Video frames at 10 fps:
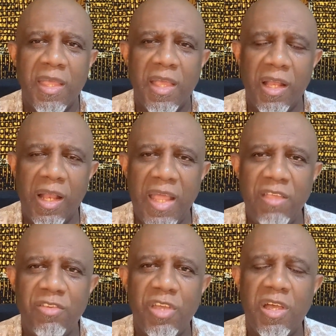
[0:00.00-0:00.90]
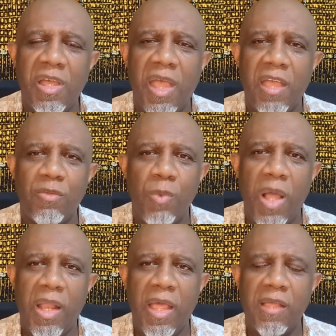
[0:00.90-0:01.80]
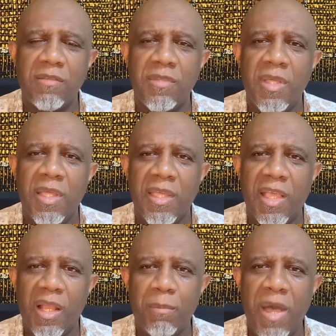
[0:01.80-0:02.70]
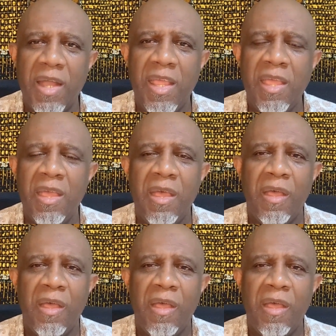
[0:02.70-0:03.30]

Kileleshwa as well as Kilimani.